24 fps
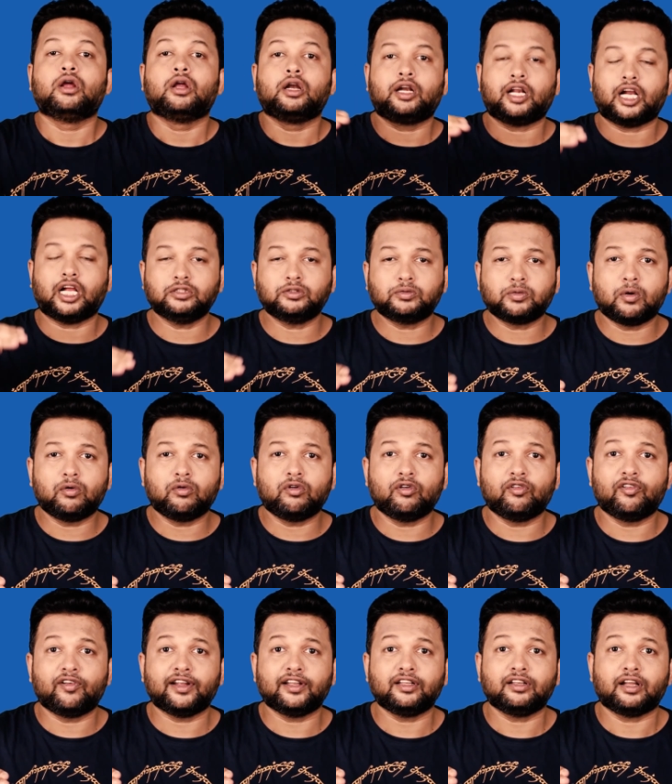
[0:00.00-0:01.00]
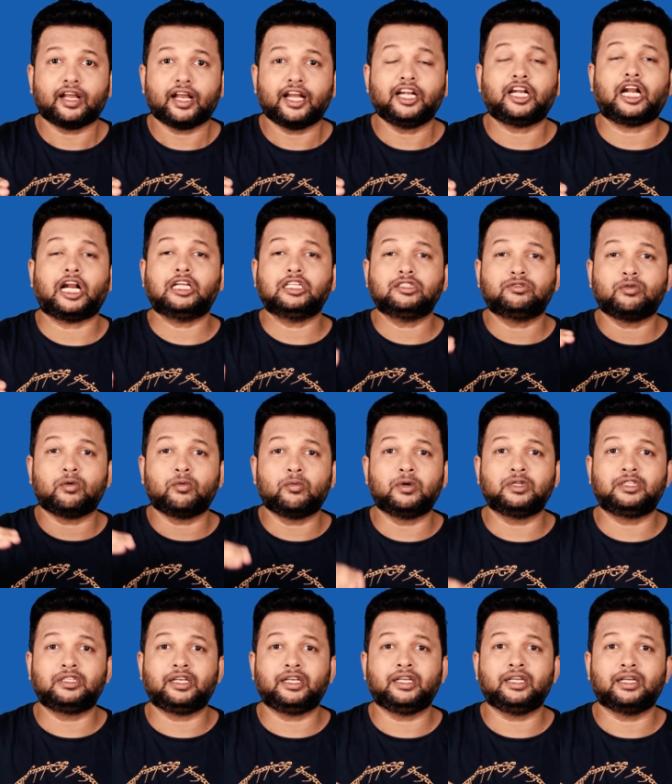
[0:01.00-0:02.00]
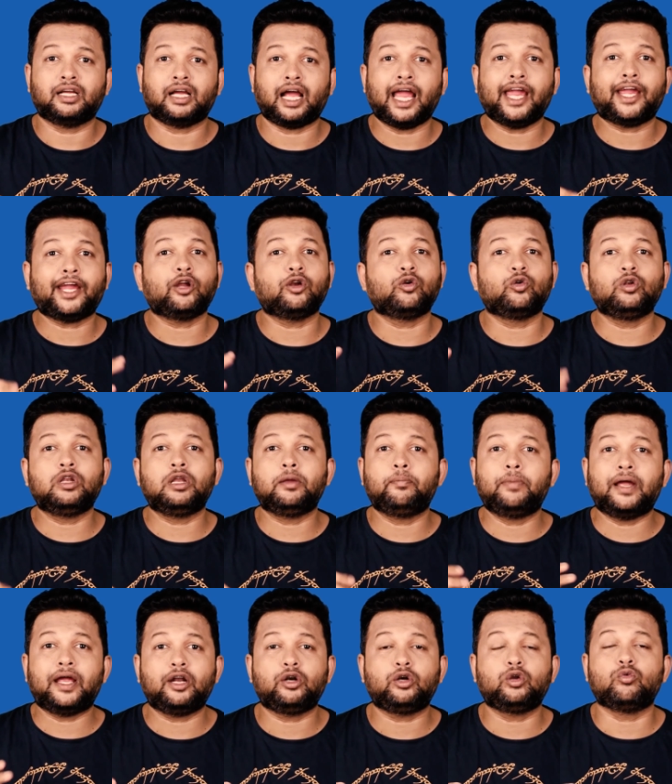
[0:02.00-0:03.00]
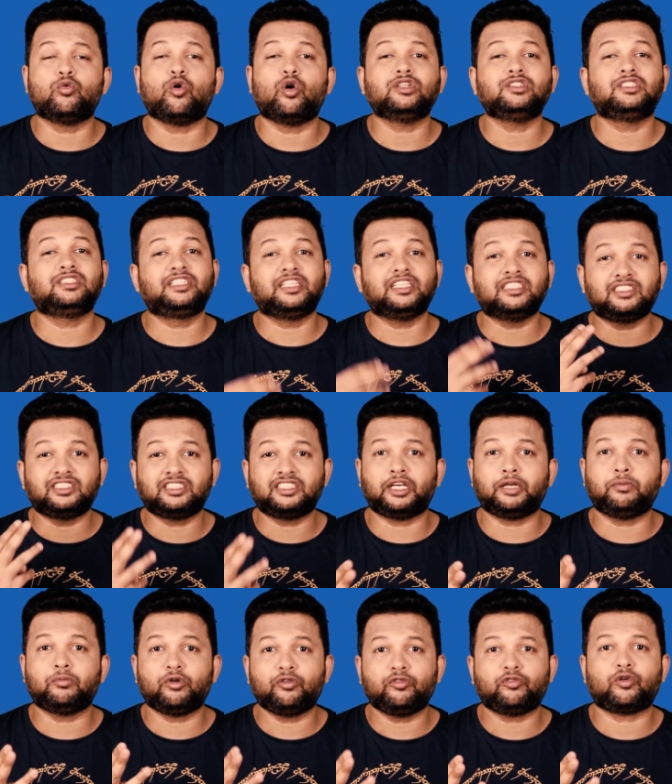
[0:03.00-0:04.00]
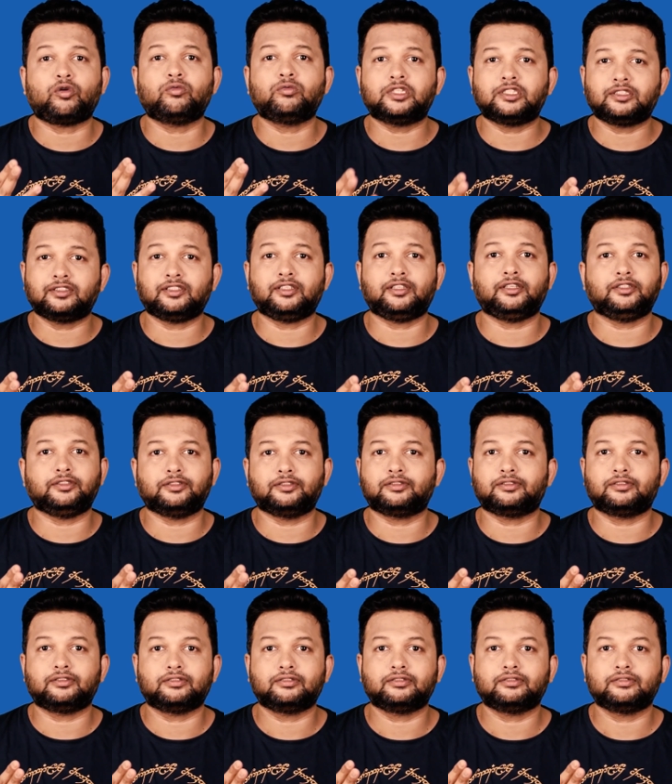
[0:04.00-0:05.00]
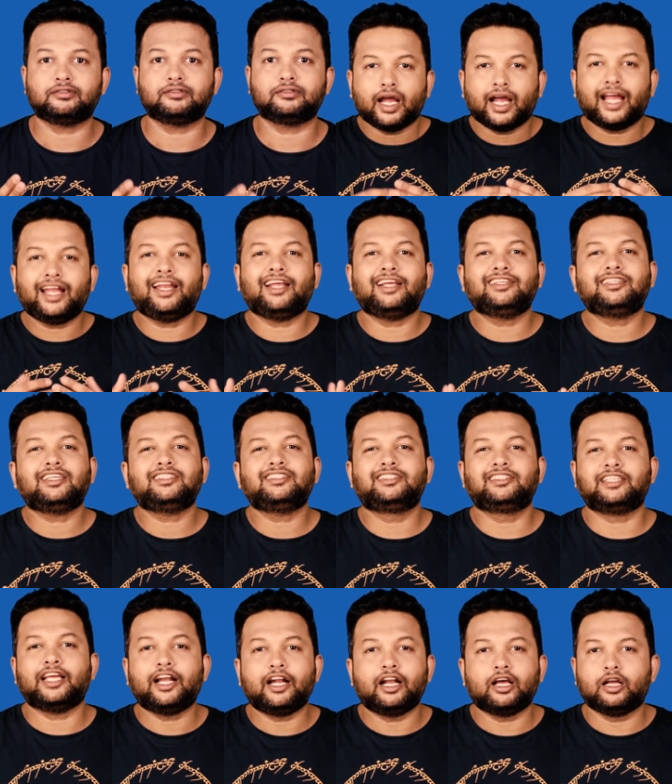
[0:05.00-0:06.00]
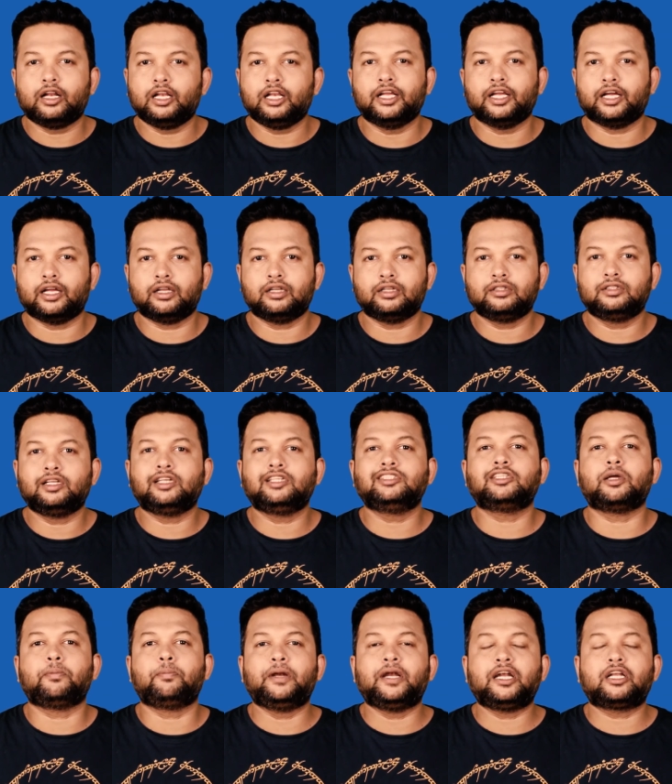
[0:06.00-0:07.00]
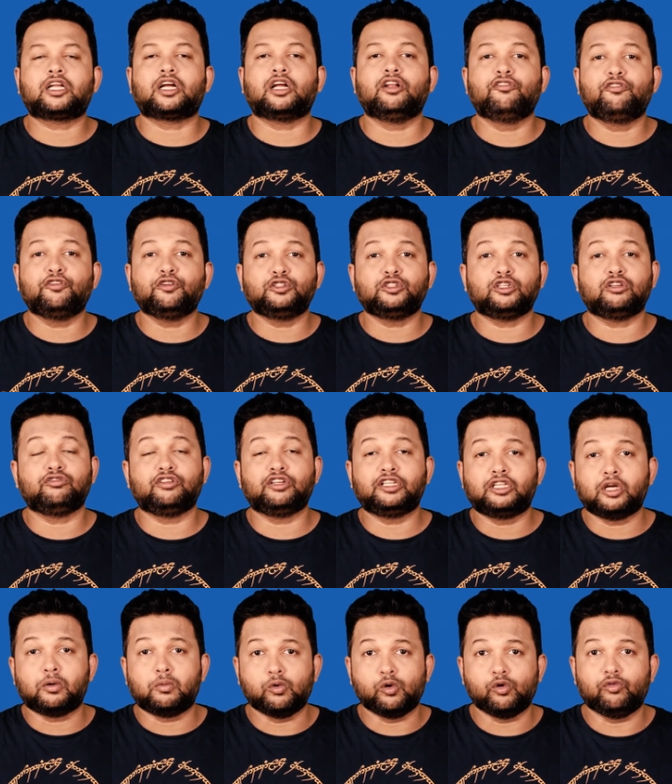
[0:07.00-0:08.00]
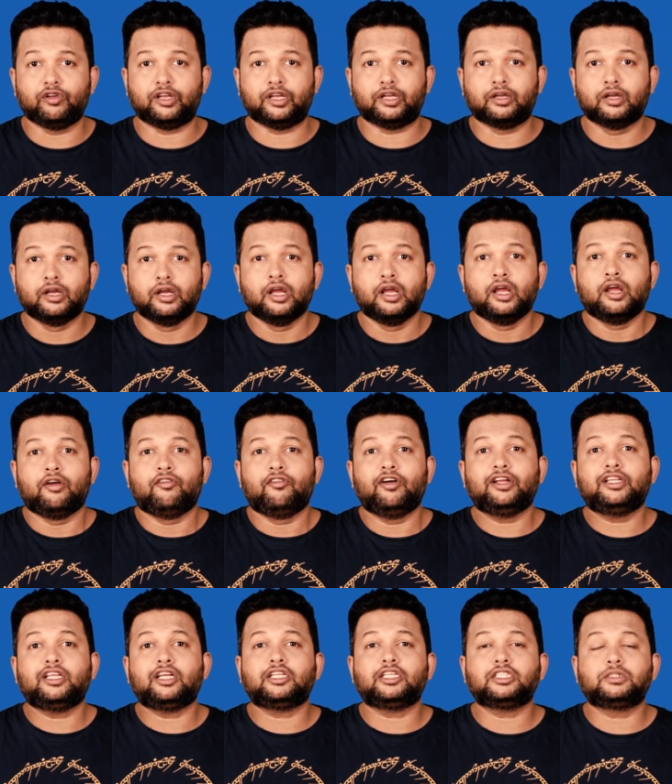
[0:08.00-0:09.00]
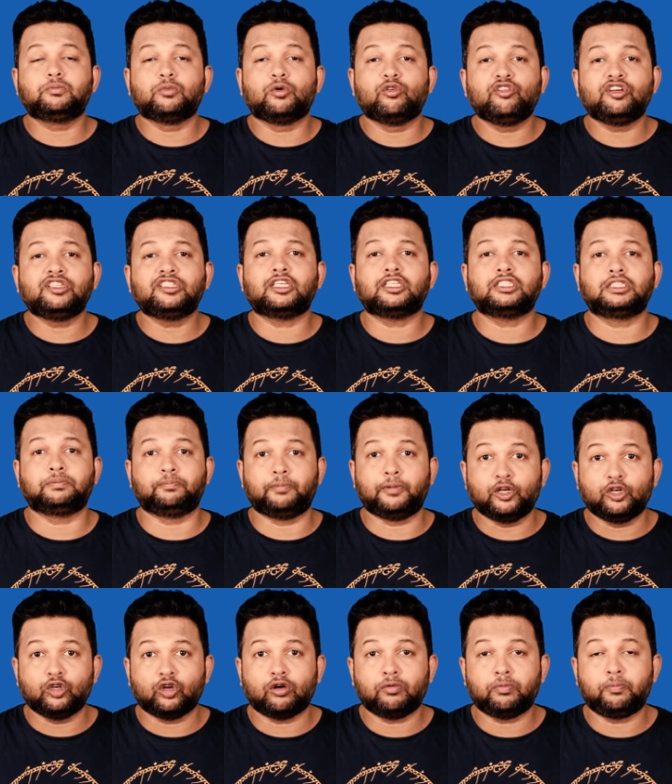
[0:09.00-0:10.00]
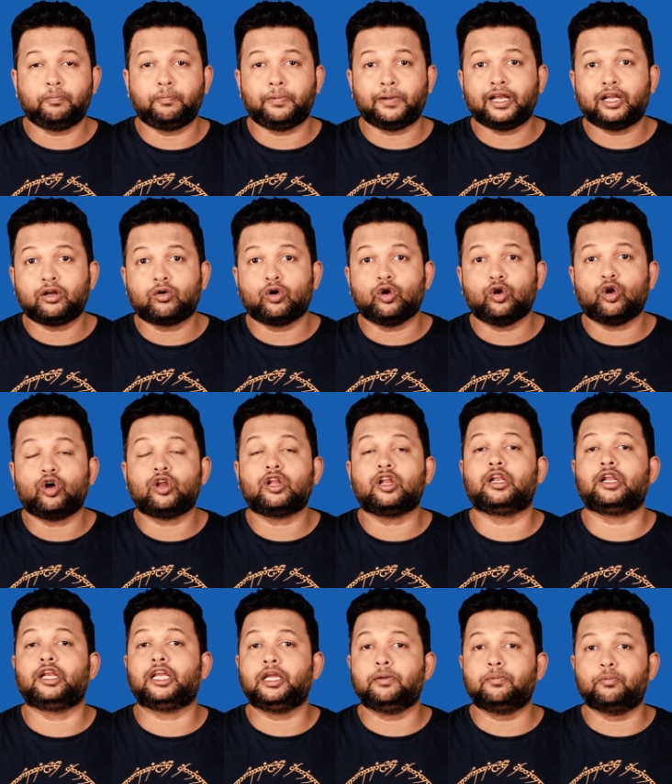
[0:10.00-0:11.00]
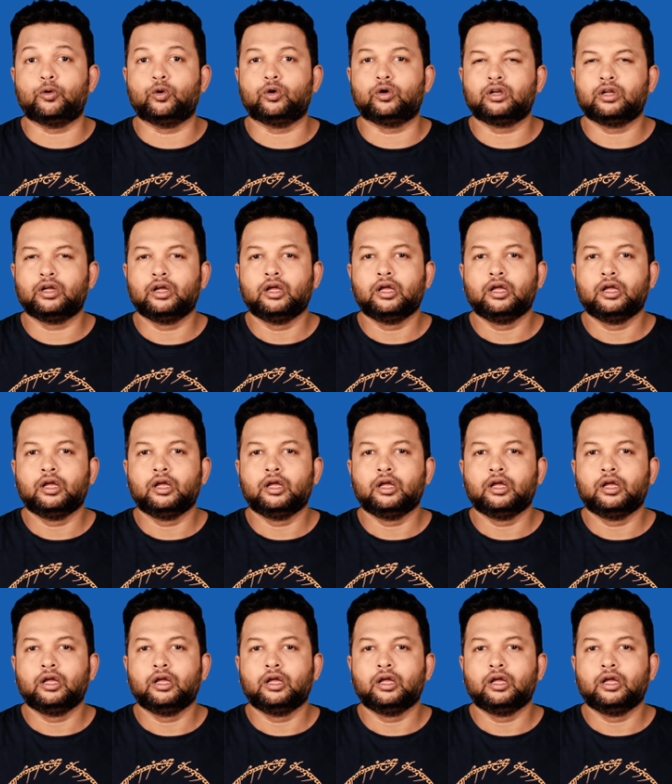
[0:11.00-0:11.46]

Transformer 1 and Transformer 3. I can only bear to watch these 3 movies from the series. And as I said earlier, there is a bit confusion with the movie, whether this movie is a spin-off, prequel or a reboot.